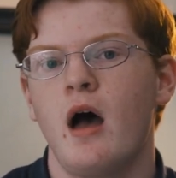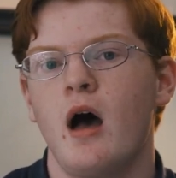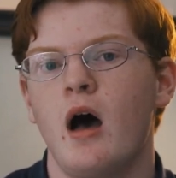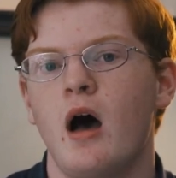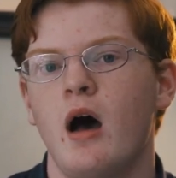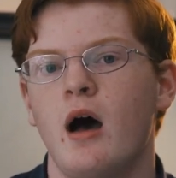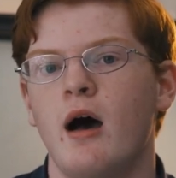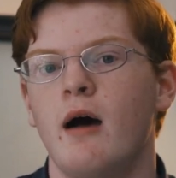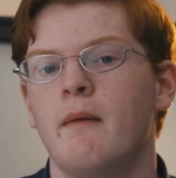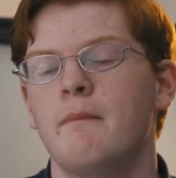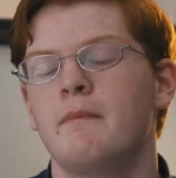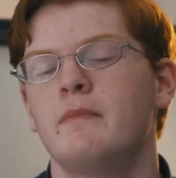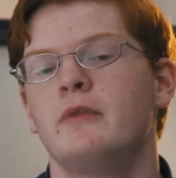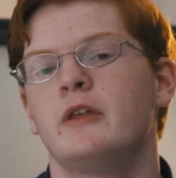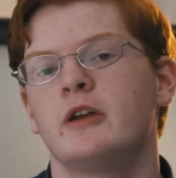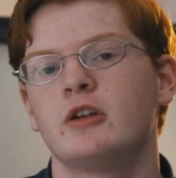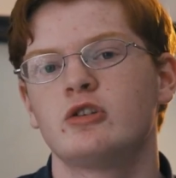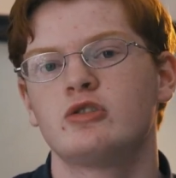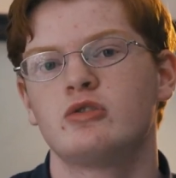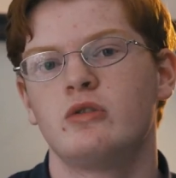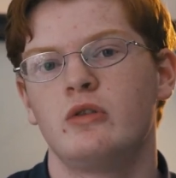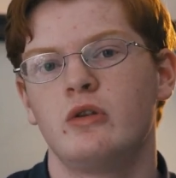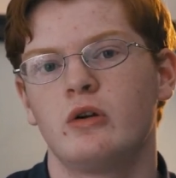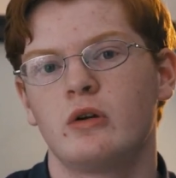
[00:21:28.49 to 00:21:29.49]

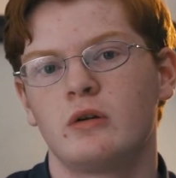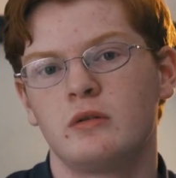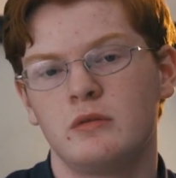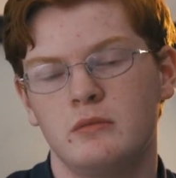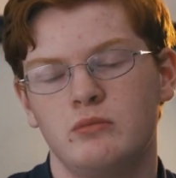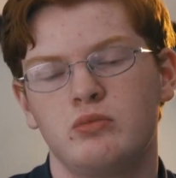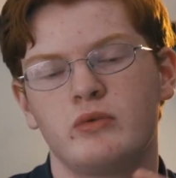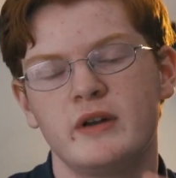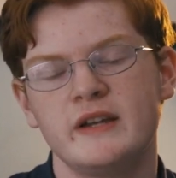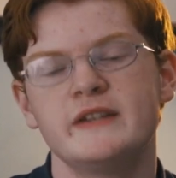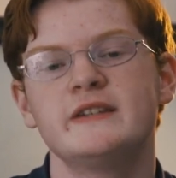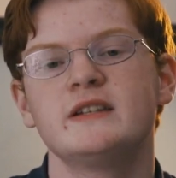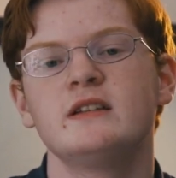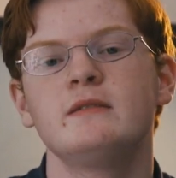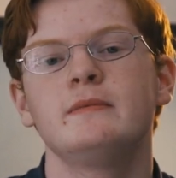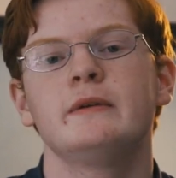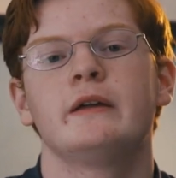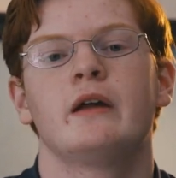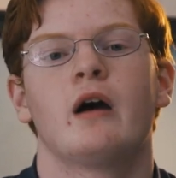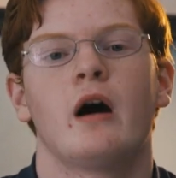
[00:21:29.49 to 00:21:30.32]
they're reasonably